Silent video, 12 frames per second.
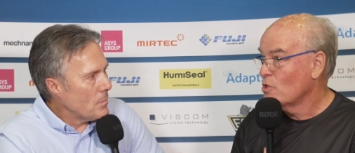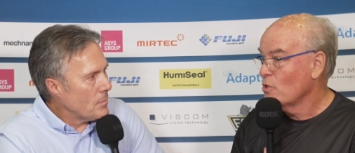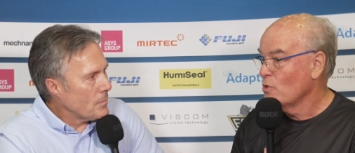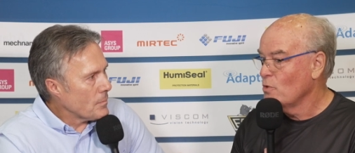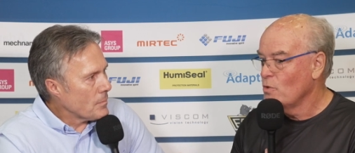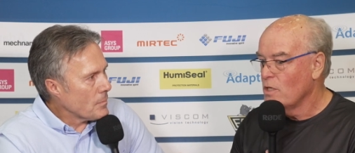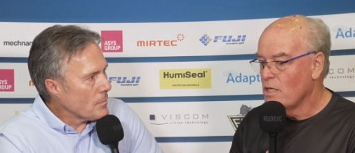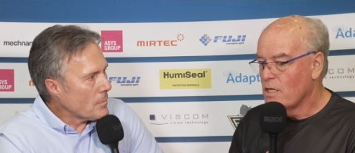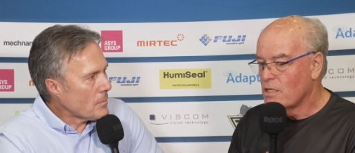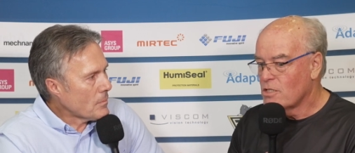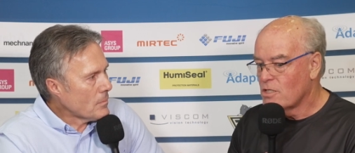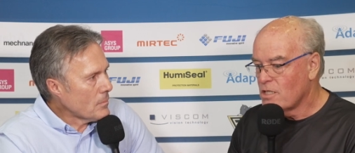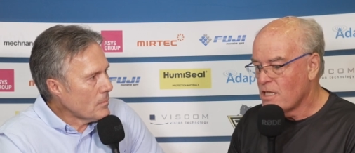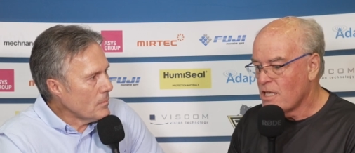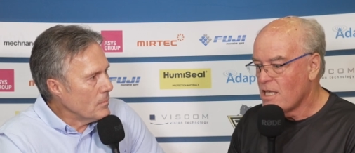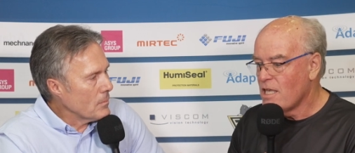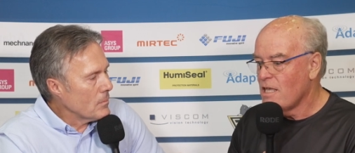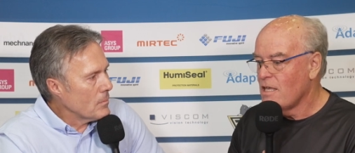Speaker 1: to
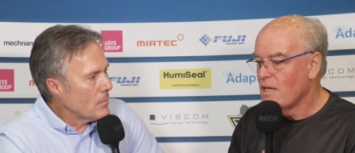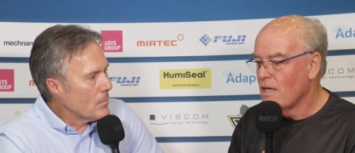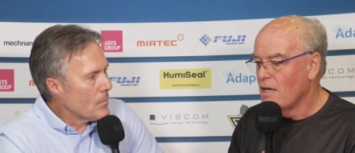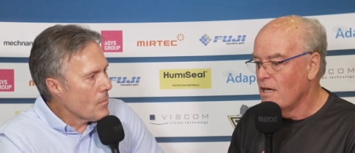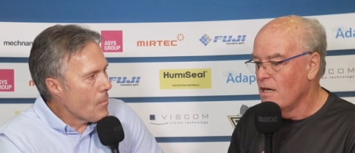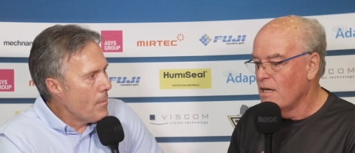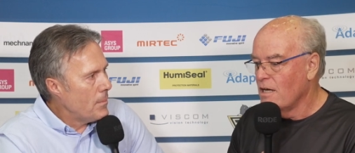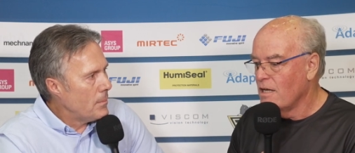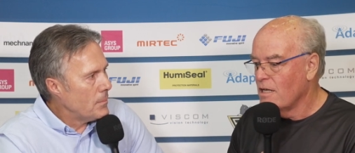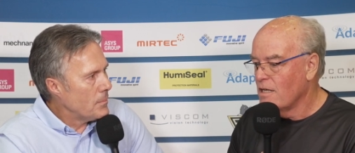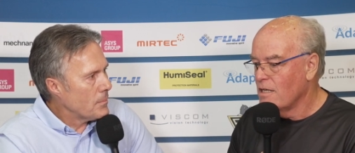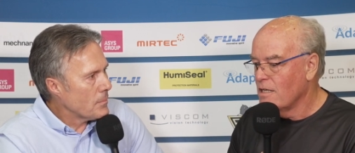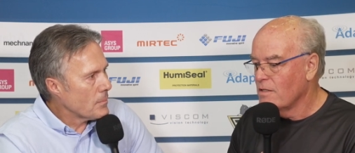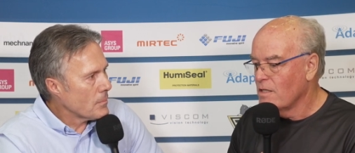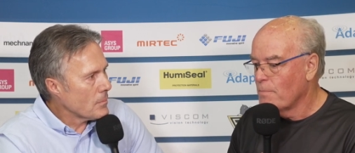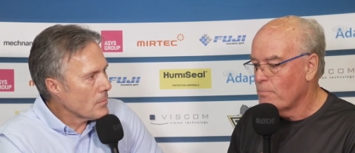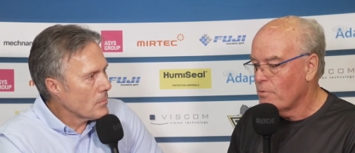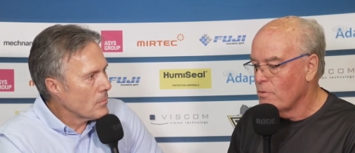see uh, the
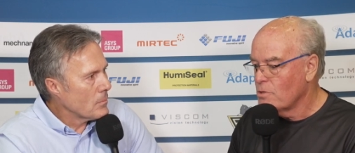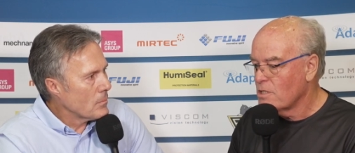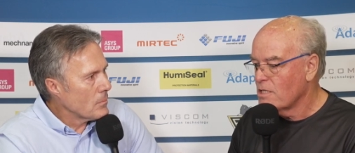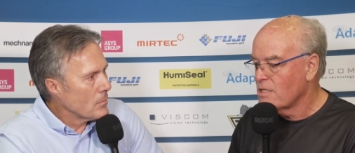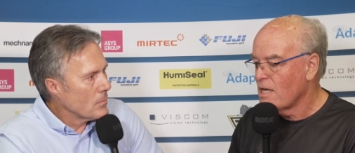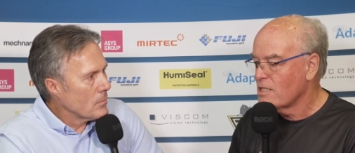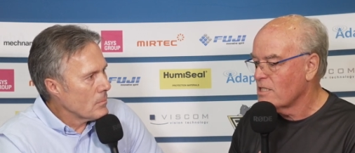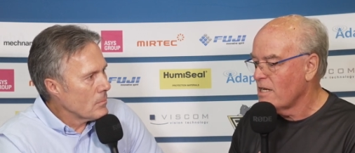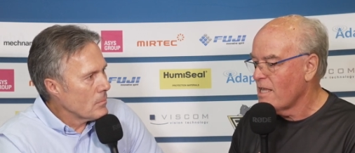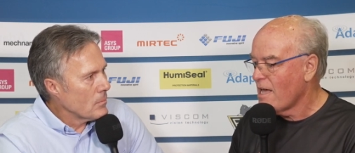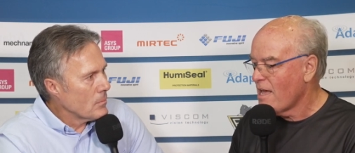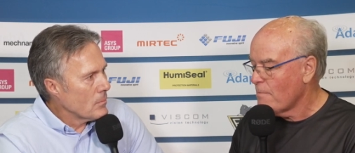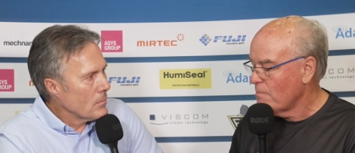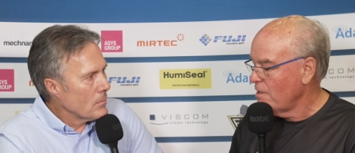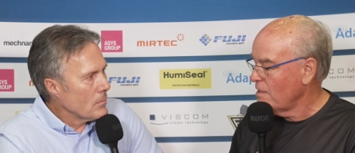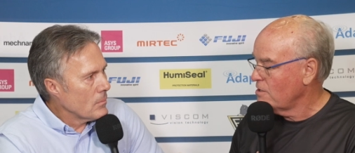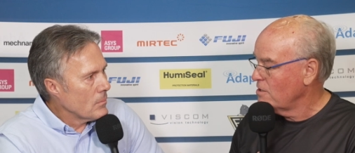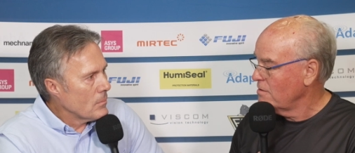process actually
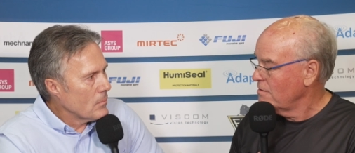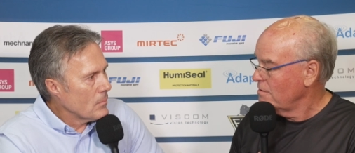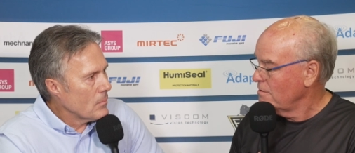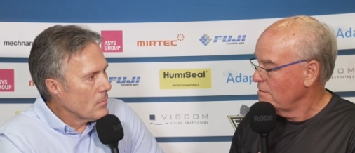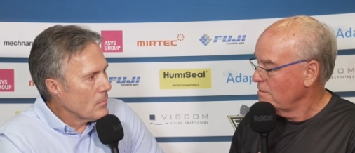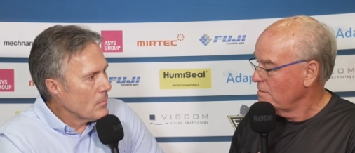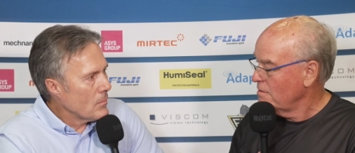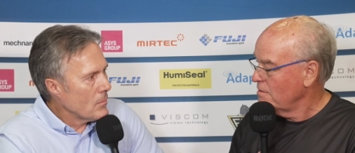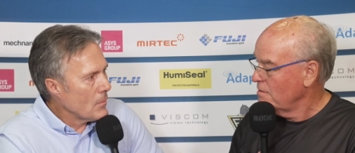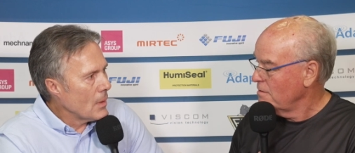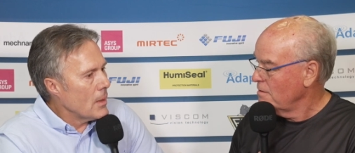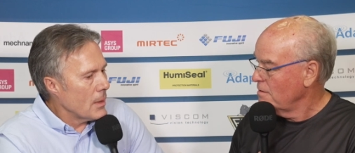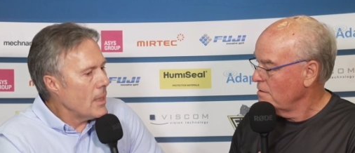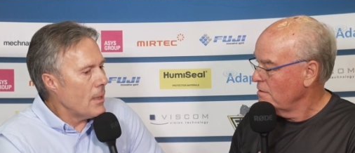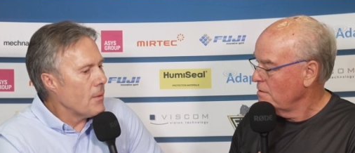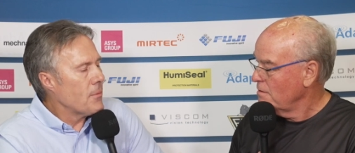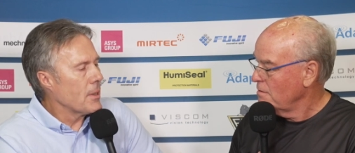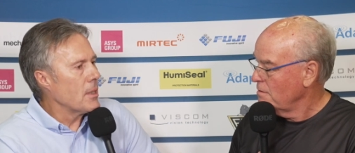happening?
Speaker 2: Yeah,
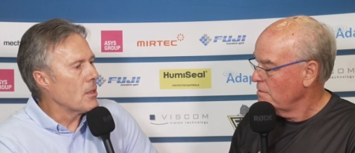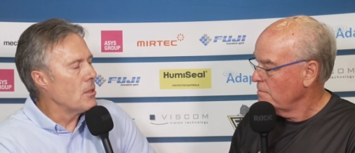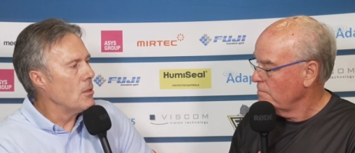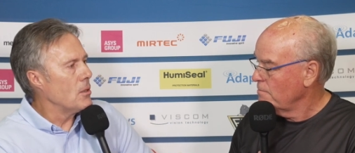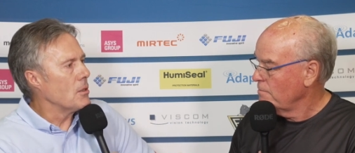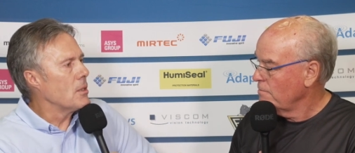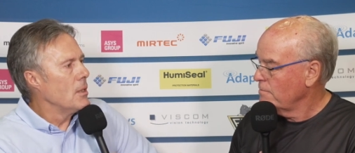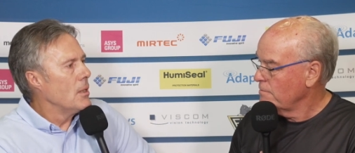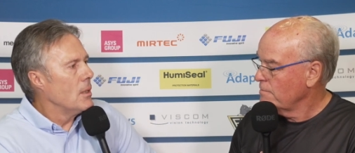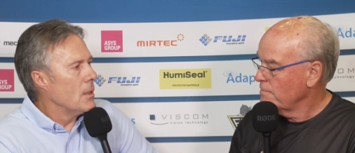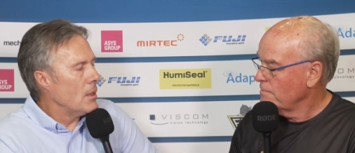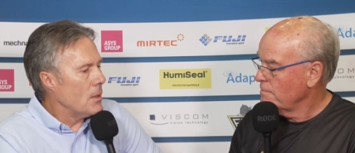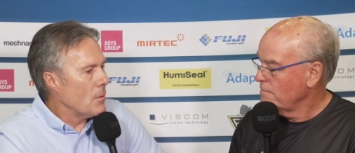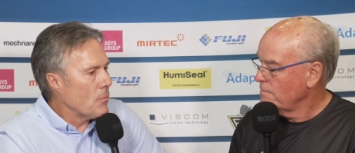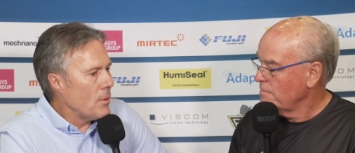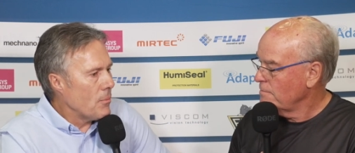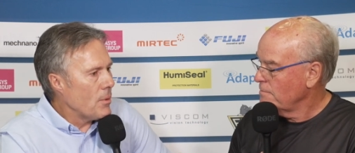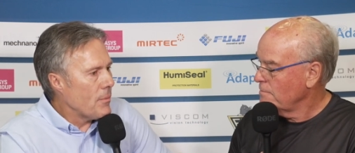I think it could. Uh,
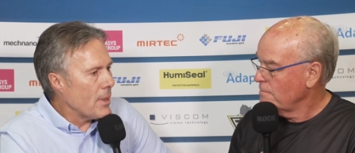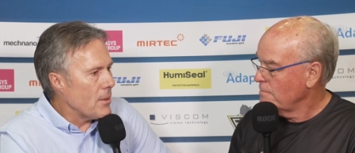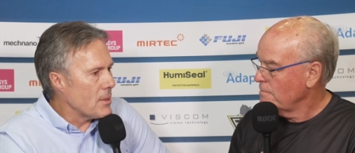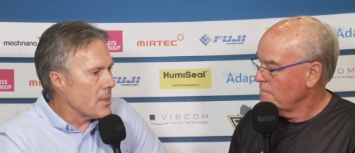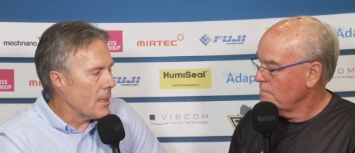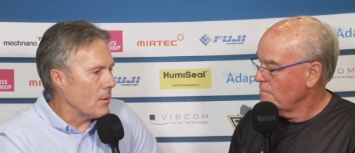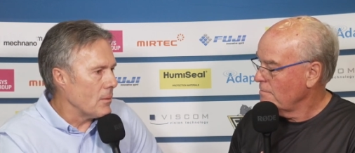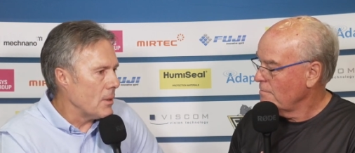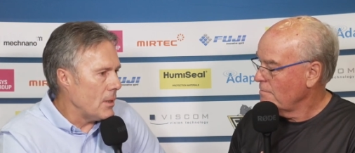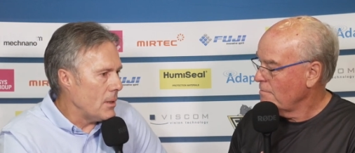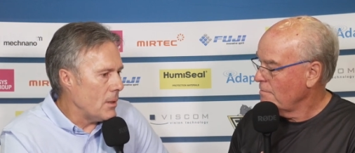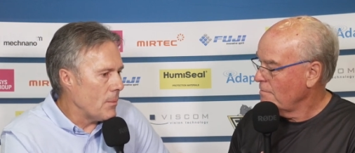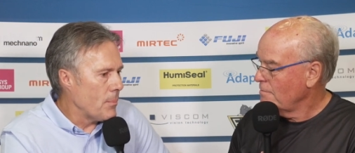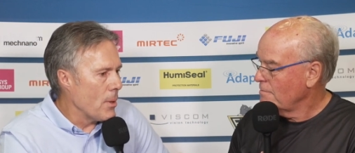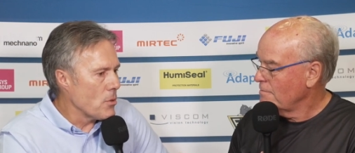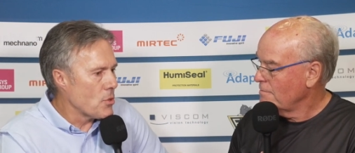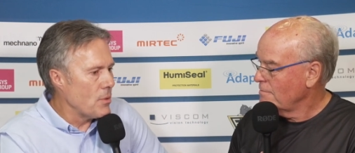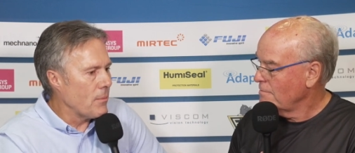without a doubt, uh,
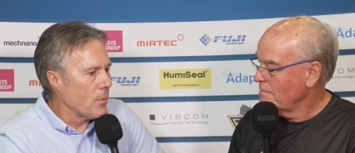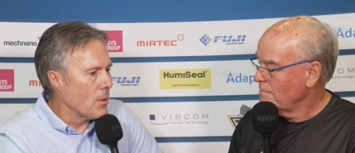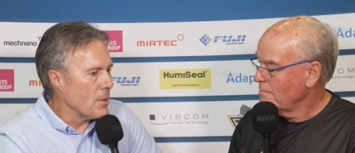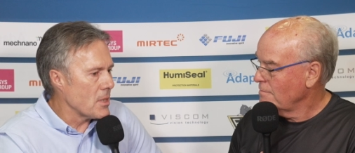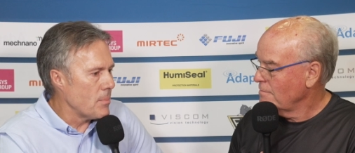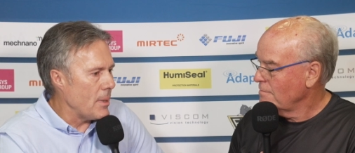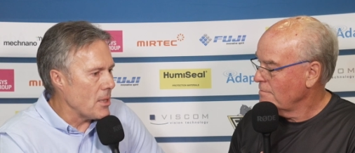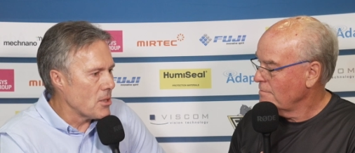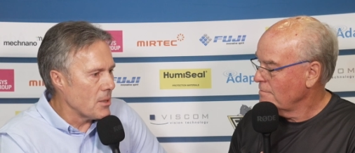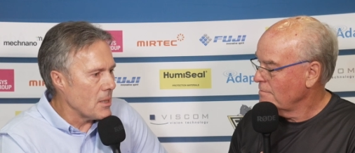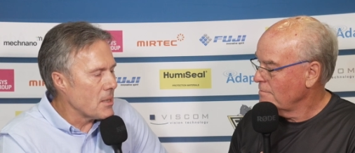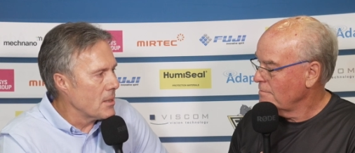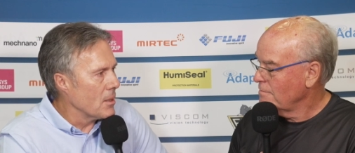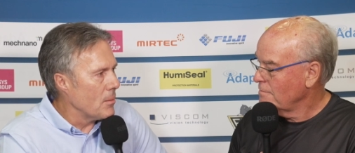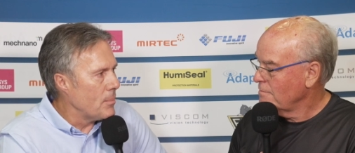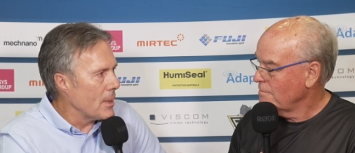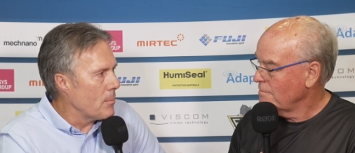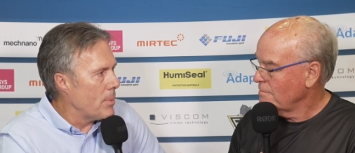post-reflow inspection is still a
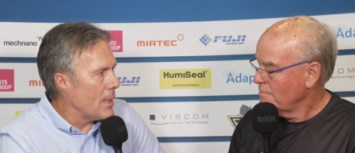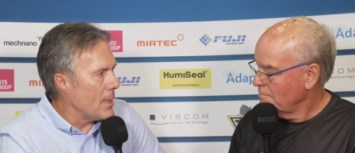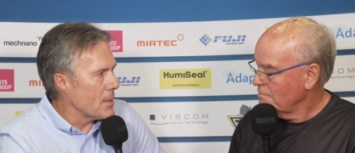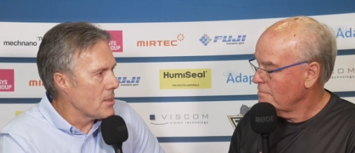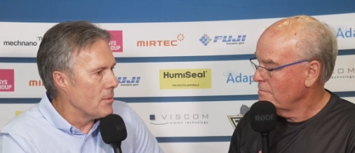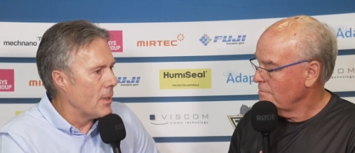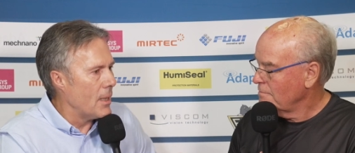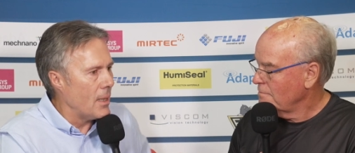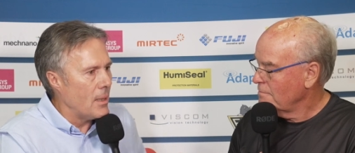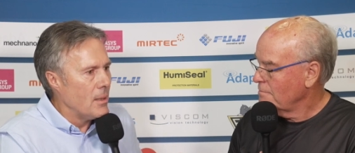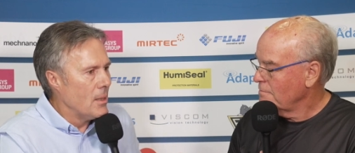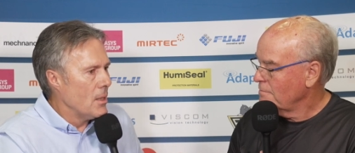big part of our